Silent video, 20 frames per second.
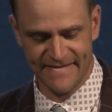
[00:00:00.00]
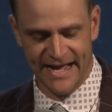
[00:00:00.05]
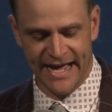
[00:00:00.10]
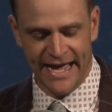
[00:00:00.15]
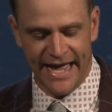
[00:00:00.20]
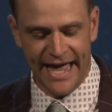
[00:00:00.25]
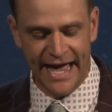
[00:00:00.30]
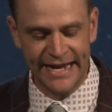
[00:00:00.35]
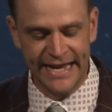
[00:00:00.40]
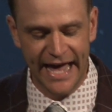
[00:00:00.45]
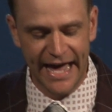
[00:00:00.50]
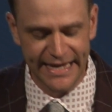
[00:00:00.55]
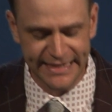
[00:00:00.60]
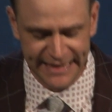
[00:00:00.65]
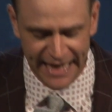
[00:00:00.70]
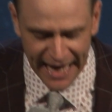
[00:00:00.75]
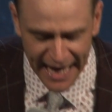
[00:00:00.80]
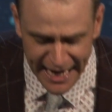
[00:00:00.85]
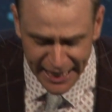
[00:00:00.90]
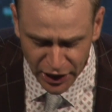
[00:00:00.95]
And as
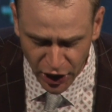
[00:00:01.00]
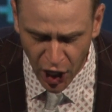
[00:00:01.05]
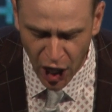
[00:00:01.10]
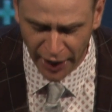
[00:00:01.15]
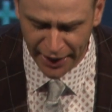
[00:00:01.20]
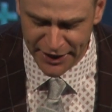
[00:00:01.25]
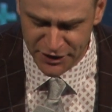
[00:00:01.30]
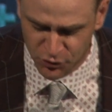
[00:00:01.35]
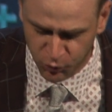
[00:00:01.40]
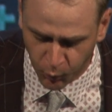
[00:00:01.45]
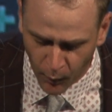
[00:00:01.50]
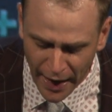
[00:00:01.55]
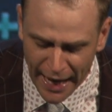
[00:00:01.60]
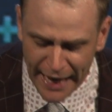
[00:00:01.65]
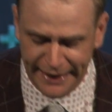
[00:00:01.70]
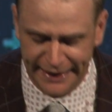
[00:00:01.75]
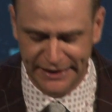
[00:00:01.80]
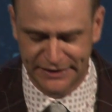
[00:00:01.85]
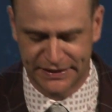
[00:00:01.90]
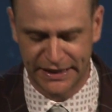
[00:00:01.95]
Eglon is
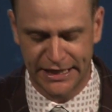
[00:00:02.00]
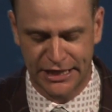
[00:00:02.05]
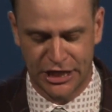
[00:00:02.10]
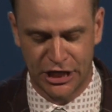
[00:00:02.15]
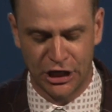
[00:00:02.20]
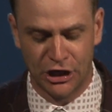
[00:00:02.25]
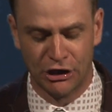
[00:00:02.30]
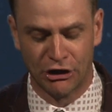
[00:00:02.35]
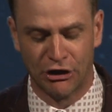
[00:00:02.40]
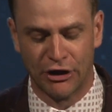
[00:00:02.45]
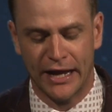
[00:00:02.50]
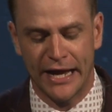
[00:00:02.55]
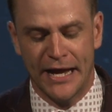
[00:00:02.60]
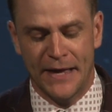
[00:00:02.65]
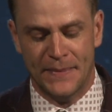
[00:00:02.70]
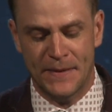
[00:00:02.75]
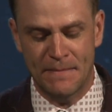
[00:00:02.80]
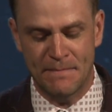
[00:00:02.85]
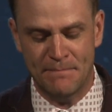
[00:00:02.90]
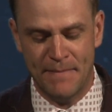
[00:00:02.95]
waiting to hear
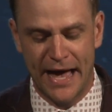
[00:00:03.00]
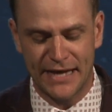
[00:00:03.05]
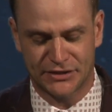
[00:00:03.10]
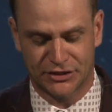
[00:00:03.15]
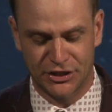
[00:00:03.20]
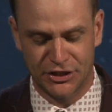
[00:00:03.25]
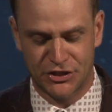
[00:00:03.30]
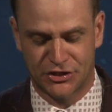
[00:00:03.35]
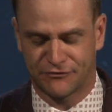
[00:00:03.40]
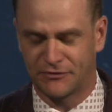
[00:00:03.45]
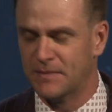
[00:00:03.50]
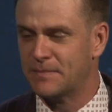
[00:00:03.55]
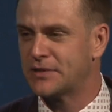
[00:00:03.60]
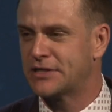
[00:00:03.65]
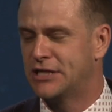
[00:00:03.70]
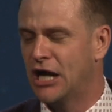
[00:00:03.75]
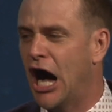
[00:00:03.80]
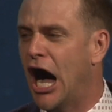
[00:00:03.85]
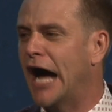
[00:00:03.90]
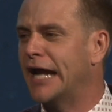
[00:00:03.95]
the message from
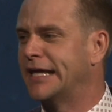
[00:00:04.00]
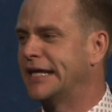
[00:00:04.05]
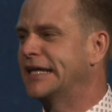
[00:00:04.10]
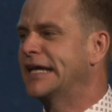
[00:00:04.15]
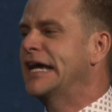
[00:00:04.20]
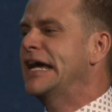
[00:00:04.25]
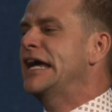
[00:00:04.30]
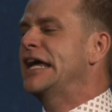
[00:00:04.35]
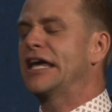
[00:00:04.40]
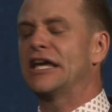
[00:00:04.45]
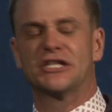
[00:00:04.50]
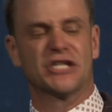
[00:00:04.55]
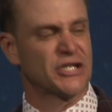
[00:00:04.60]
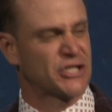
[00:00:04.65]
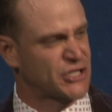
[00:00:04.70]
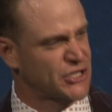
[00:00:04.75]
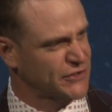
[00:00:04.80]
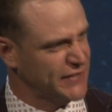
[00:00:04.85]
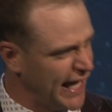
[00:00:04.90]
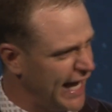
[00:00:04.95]
God, he, he just
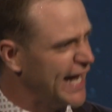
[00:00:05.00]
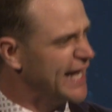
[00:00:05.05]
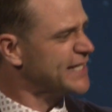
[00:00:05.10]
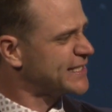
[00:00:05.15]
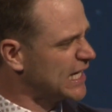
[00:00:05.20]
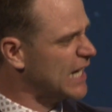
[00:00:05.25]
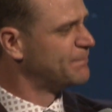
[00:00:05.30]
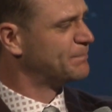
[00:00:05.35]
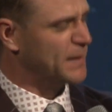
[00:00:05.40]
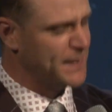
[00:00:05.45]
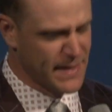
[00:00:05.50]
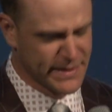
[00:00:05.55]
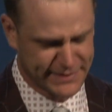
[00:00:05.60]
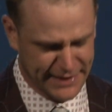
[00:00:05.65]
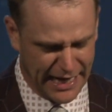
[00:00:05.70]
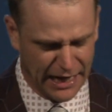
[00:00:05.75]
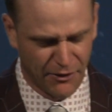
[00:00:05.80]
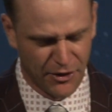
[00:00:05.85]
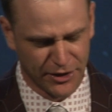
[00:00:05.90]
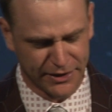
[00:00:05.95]
stands up in this
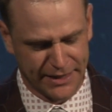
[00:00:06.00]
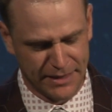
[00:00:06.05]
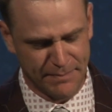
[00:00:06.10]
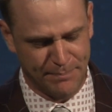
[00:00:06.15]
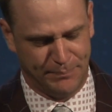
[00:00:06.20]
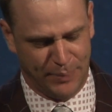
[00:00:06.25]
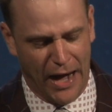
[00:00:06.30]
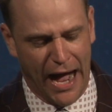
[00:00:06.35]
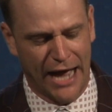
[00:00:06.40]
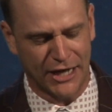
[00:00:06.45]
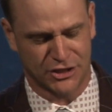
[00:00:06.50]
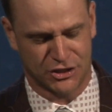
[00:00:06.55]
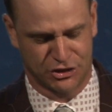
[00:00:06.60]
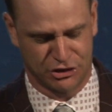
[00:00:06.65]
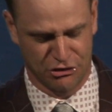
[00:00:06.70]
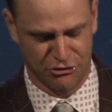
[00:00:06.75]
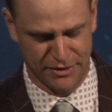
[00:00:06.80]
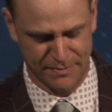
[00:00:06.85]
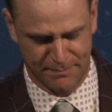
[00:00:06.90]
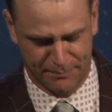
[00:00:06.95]
arrogant
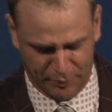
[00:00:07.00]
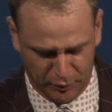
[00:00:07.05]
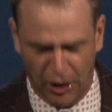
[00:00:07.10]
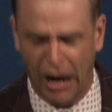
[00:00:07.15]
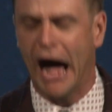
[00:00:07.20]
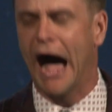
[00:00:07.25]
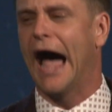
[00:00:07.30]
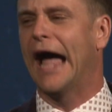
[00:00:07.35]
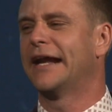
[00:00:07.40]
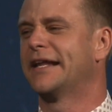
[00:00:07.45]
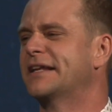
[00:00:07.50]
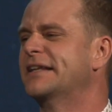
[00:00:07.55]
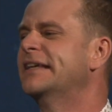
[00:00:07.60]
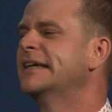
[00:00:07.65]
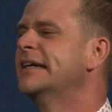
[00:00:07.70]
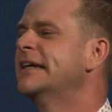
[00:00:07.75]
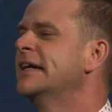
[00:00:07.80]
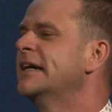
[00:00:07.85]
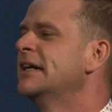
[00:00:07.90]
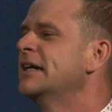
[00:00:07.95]
posture and pride and
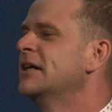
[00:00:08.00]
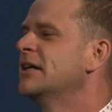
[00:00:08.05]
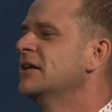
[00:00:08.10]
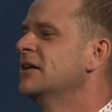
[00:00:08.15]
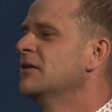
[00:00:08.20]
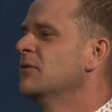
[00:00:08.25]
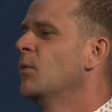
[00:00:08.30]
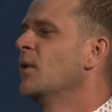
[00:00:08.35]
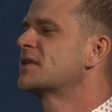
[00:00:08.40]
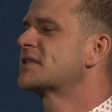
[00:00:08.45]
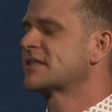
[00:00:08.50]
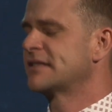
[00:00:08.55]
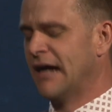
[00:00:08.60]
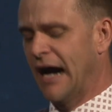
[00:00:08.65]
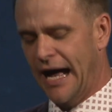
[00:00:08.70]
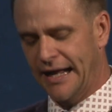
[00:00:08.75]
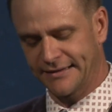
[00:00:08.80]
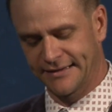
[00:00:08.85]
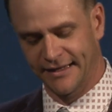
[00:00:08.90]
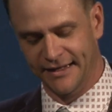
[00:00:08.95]
what's
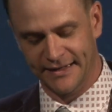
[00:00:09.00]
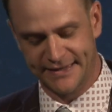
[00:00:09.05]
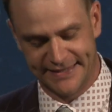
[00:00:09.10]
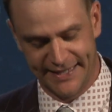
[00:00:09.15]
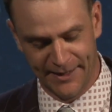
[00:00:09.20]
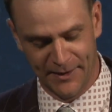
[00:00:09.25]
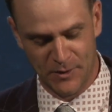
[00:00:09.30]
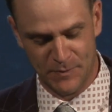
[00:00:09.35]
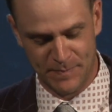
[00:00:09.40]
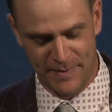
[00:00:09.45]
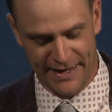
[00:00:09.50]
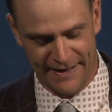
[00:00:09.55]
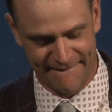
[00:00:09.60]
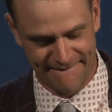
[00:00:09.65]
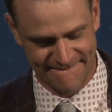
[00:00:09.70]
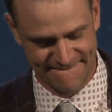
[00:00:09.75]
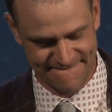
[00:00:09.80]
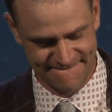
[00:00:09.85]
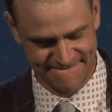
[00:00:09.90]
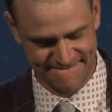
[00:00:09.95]
God gonna tell me?
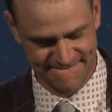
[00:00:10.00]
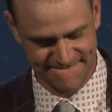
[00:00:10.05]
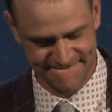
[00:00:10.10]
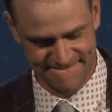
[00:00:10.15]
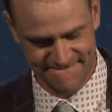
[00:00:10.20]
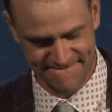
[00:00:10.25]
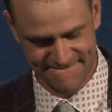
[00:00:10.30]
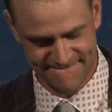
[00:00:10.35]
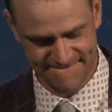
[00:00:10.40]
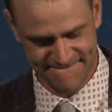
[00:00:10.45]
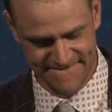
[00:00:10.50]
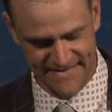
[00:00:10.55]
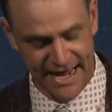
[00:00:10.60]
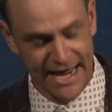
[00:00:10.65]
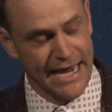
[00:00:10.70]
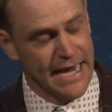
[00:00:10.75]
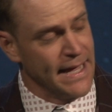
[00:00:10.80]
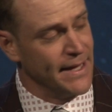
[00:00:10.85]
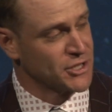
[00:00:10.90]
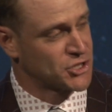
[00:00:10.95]

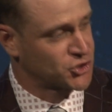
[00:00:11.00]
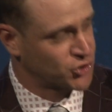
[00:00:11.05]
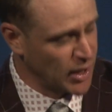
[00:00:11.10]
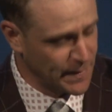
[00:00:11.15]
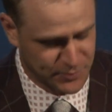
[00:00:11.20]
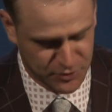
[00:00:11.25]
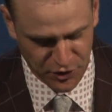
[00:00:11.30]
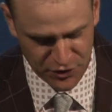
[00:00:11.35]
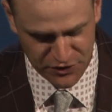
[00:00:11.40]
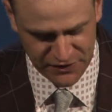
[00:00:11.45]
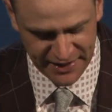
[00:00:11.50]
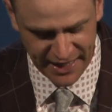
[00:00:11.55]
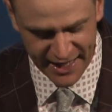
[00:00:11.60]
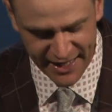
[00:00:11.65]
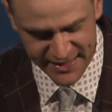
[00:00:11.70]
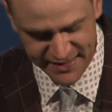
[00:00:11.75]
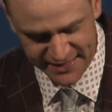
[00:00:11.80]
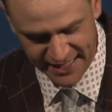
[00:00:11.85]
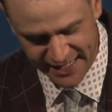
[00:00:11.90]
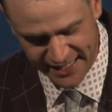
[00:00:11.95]
And scripture
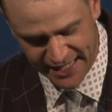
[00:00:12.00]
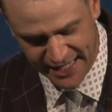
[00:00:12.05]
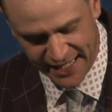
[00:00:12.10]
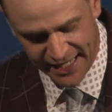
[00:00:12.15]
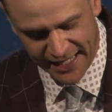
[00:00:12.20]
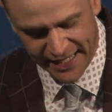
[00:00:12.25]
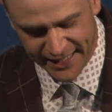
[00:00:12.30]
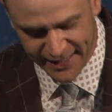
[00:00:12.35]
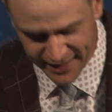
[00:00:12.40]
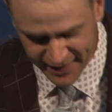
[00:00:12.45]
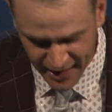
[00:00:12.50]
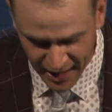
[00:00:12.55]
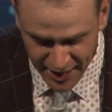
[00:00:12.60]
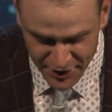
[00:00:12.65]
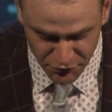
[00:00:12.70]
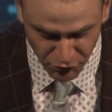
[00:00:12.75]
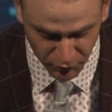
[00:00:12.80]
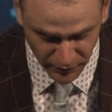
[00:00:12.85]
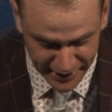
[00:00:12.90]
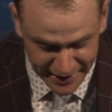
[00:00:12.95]
says that Ehud
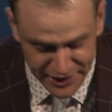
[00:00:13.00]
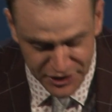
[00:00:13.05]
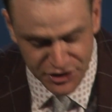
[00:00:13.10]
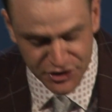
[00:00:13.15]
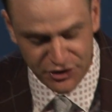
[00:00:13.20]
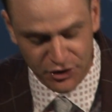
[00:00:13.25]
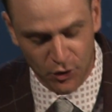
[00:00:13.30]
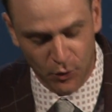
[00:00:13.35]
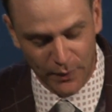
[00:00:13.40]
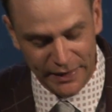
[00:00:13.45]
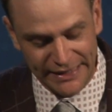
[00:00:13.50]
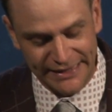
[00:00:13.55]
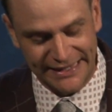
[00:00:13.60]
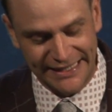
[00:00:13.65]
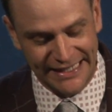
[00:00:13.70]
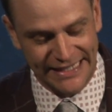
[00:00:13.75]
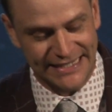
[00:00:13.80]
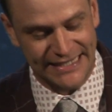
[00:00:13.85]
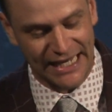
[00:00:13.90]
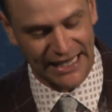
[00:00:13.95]
reached with
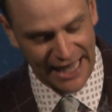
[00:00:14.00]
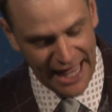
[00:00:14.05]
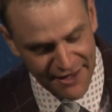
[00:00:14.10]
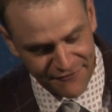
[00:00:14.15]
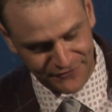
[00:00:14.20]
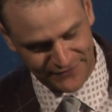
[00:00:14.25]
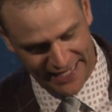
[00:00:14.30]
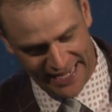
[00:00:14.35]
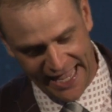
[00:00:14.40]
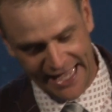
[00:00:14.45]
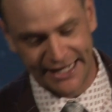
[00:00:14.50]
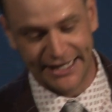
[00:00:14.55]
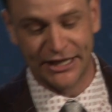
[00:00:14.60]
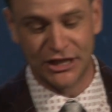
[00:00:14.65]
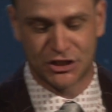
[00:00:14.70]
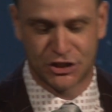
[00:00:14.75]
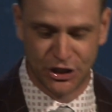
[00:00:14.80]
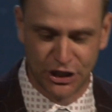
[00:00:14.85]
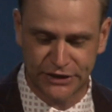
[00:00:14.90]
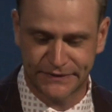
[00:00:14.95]
his left hand and he
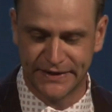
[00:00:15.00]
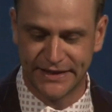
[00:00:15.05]
took the